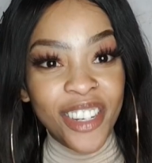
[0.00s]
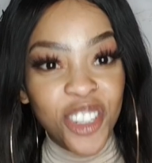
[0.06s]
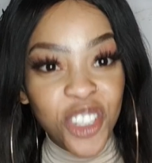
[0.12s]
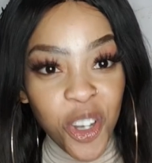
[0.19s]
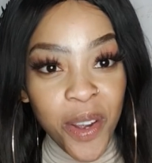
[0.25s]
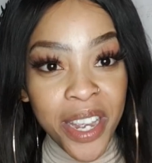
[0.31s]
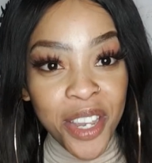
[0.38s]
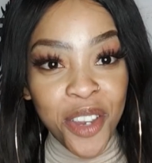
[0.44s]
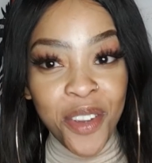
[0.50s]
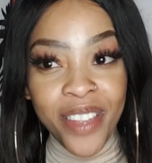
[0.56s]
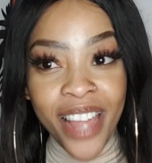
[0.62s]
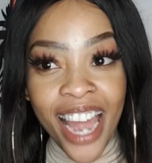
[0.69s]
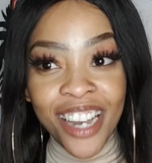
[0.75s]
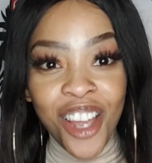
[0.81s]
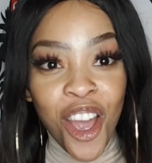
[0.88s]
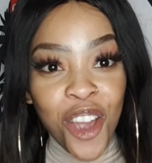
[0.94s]
showing you
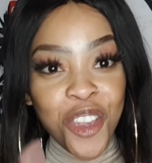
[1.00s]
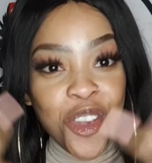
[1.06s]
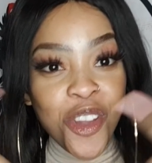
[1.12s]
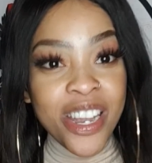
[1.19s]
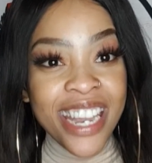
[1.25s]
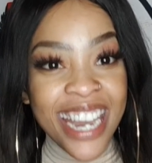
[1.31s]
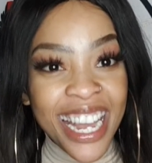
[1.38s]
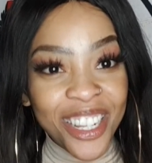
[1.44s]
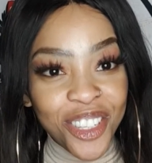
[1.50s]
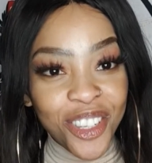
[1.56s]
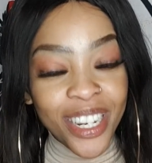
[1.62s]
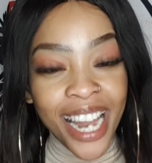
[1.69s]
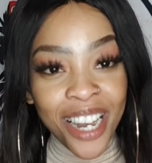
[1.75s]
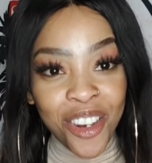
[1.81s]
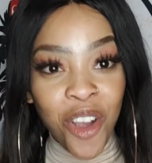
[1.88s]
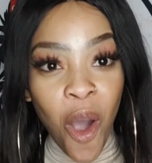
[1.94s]
that you need to
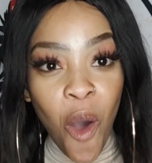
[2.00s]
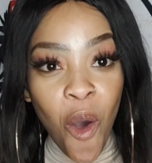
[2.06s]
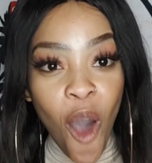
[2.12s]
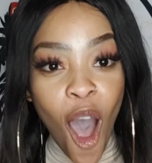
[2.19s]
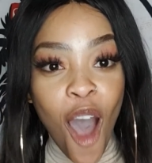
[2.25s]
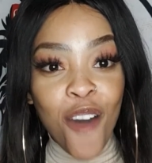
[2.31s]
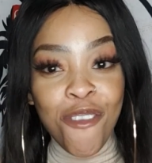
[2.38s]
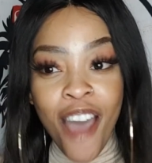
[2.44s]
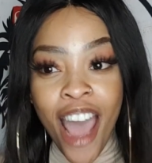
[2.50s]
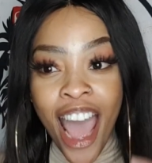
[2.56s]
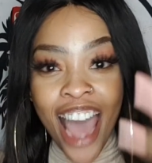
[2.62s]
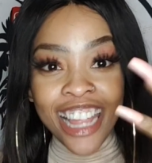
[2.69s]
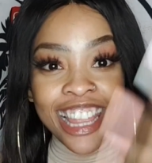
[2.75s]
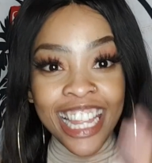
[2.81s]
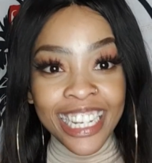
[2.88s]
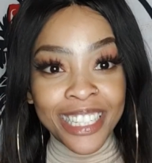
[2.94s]
let go of
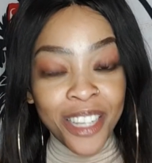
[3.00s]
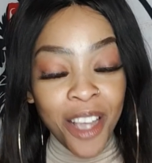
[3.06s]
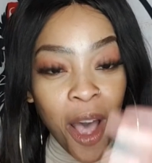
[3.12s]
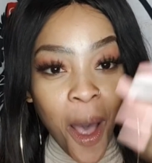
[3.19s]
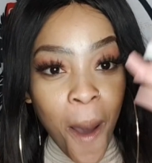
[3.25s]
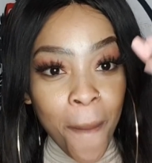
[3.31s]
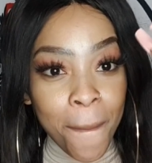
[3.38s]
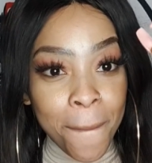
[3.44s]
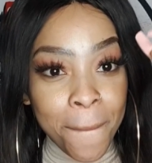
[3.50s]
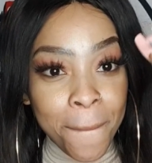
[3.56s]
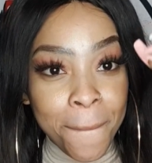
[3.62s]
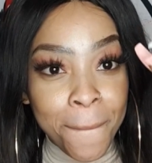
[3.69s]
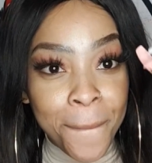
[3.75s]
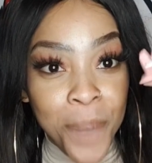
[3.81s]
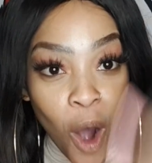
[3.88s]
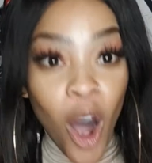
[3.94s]
this
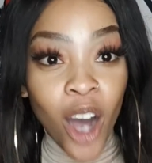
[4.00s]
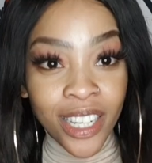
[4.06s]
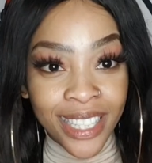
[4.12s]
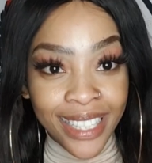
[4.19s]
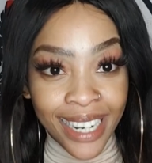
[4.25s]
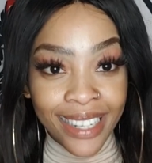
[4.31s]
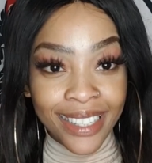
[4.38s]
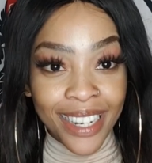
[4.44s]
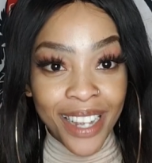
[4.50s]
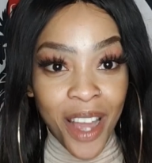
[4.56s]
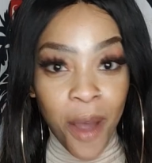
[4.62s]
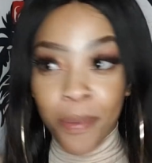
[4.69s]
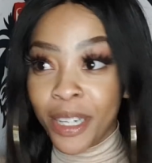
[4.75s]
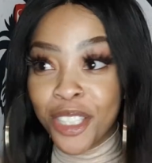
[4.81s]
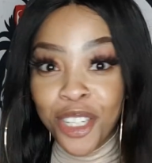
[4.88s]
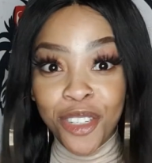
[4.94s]
bastard.
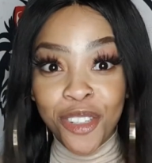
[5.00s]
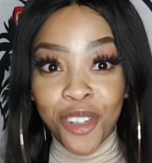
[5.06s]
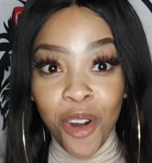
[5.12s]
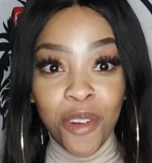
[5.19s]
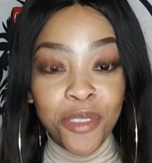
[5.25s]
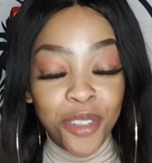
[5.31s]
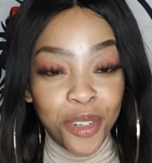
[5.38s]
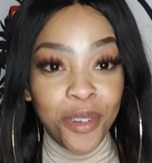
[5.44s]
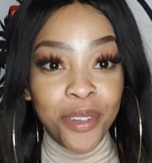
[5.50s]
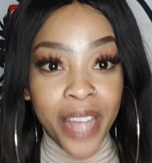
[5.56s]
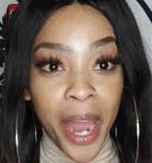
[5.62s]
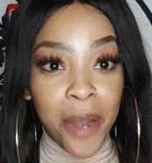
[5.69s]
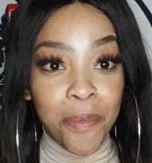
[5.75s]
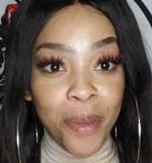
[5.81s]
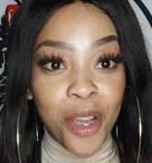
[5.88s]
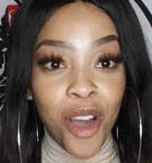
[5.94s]
But you don't do
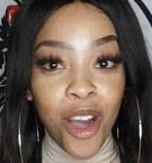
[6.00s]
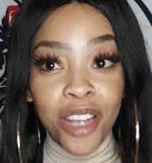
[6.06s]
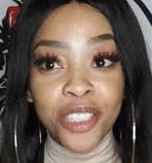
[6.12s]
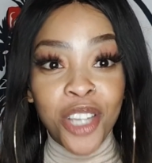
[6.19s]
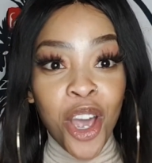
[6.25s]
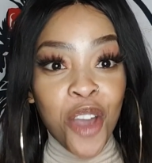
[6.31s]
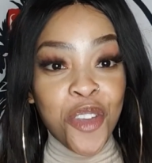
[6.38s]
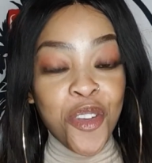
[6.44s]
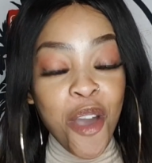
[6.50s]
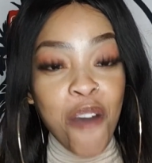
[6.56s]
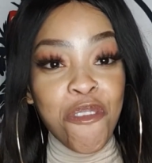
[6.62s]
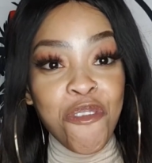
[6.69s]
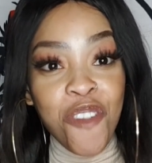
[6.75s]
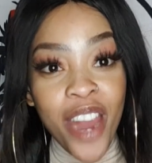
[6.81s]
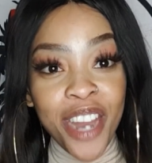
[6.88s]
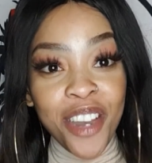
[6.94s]
that because you're
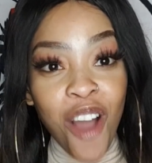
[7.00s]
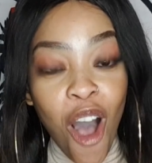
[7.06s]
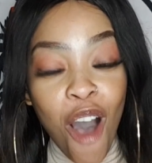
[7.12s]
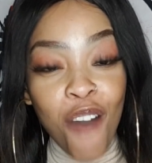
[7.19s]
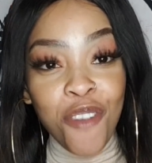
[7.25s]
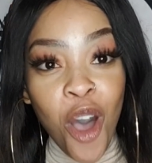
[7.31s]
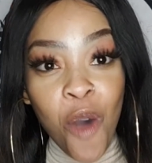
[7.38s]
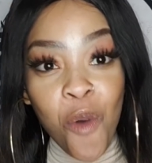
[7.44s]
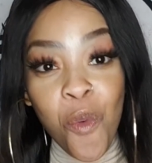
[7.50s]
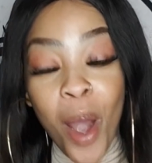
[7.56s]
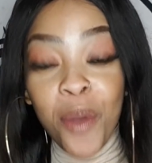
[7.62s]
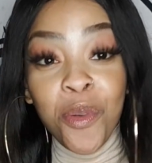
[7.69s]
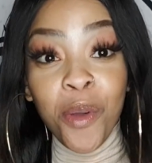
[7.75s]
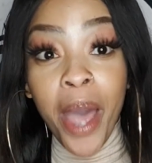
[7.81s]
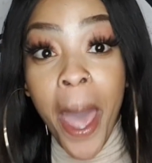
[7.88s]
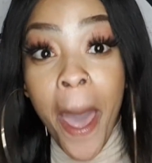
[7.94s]
afraid of what
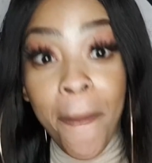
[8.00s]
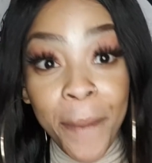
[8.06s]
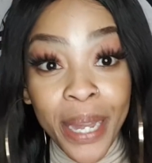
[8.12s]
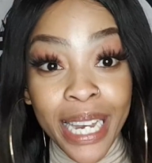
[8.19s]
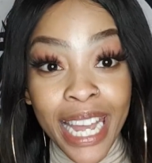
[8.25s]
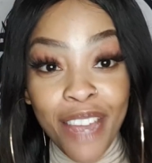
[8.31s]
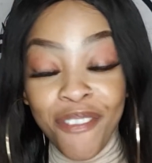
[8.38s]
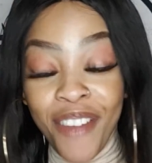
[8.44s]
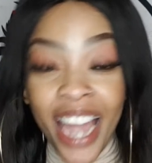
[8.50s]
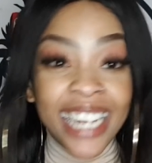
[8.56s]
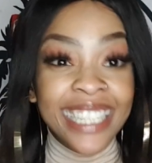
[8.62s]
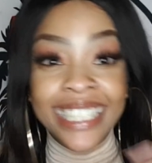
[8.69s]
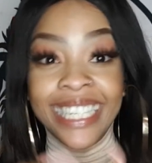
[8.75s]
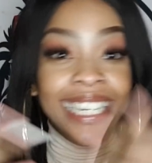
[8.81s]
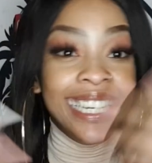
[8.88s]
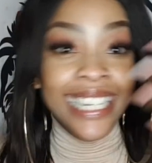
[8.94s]
will happen if I
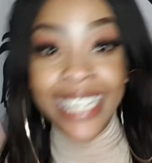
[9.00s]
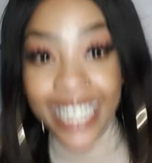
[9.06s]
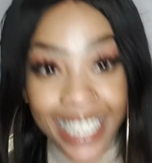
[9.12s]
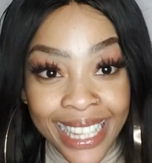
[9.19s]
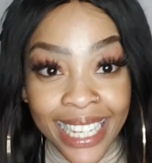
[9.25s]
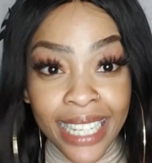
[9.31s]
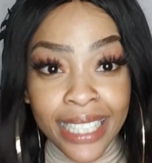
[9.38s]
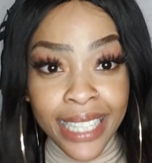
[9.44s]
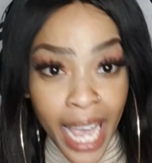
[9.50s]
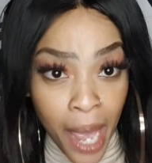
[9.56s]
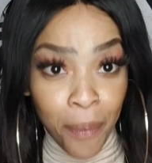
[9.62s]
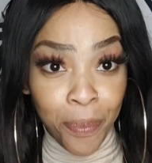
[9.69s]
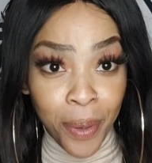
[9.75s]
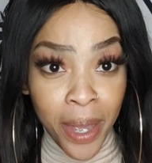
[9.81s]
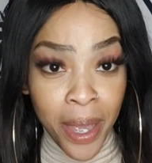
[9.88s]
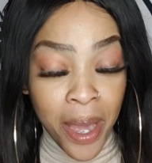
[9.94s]
delete this app.
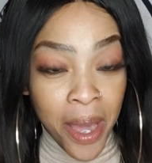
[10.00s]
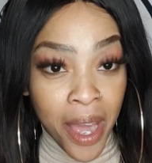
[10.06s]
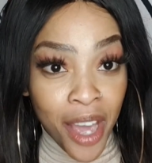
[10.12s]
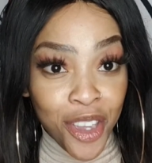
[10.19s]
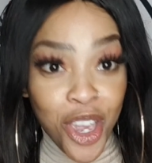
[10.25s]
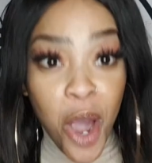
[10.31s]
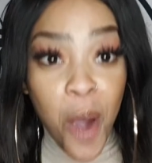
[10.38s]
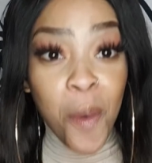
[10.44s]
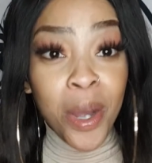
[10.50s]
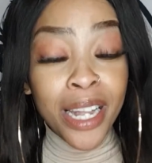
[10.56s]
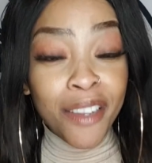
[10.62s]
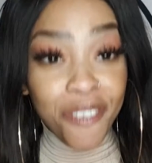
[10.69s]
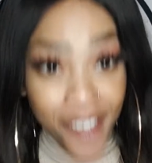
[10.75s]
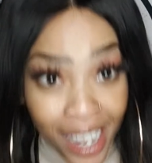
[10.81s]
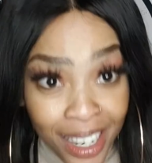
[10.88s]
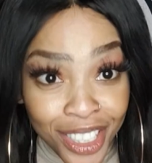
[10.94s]
You will
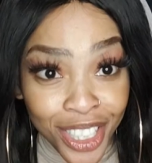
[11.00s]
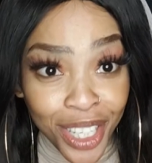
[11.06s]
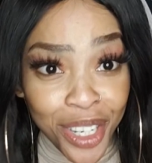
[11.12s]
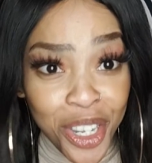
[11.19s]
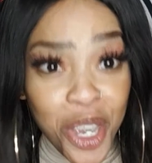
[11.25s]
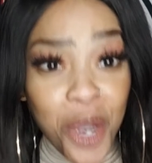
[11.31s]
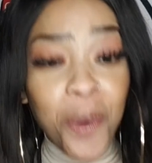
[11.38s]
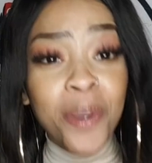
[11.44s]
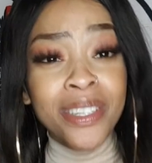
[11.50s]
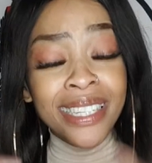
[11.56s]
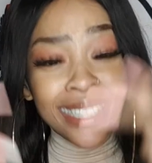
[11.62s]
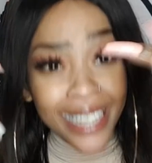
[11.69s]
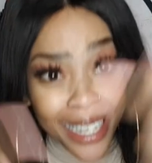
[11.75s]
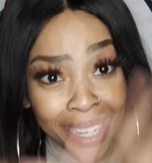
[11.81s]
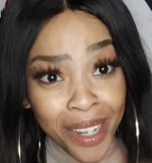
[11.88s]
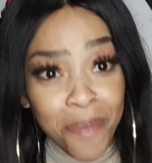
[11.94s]
function. You will
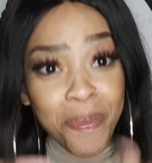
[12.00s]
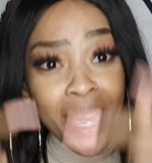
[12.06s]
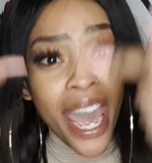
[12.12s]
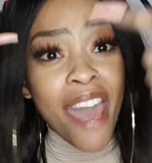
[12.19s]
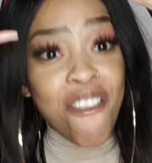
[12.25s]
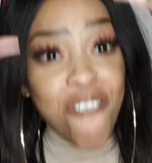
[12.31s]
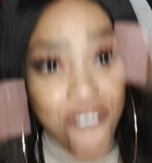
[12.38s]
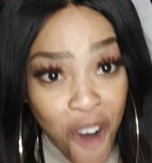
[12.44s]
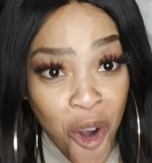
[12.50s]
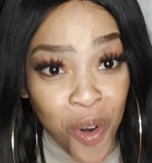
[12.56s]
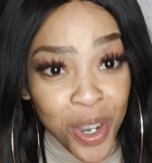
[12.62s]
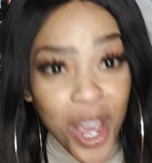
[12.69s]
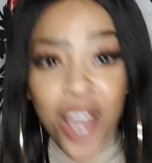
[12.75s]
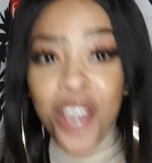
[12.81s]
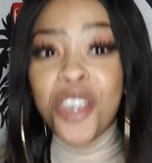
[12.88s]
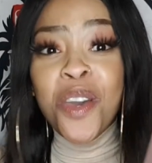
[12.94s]
still be a phone.
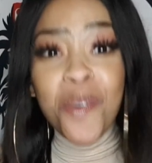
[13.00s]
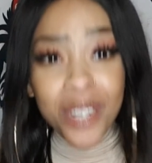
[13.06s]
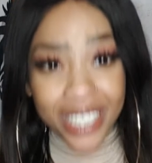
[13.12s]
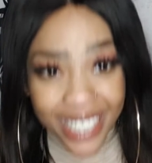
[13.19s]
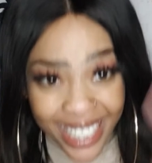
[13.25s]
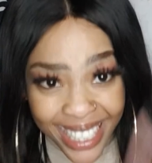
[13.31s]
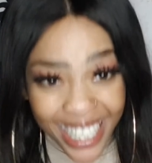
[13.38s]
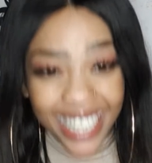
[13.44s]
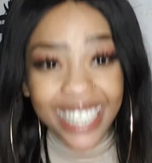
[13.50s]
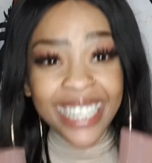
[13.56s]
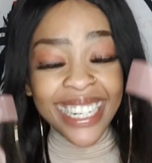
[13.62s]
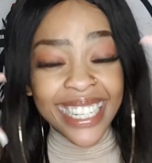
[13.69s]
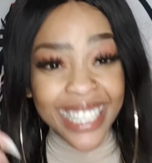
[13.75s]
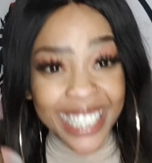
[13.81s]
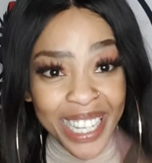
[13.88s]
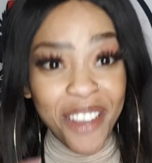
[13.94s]
You will still
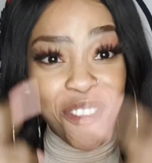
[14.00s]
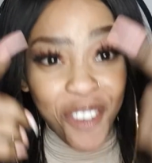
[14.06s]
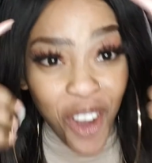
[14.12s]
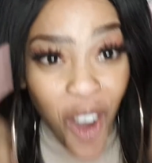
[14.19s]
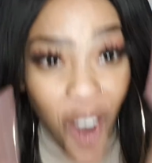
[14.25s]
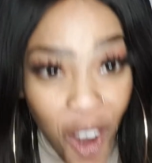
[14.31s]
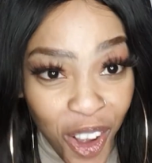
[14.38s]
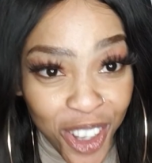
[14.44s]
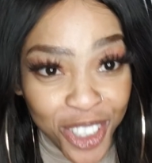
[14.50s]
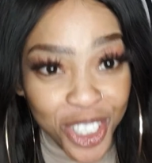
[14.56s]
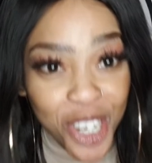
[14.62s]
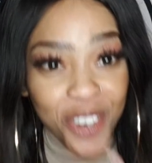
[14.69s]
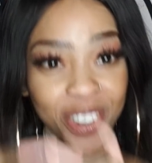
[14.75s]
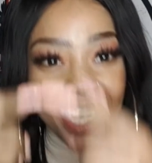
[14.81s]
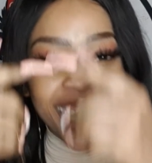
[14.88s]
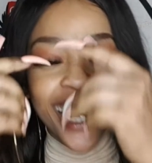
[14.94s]
receive calls.
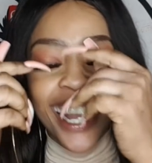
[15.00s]
You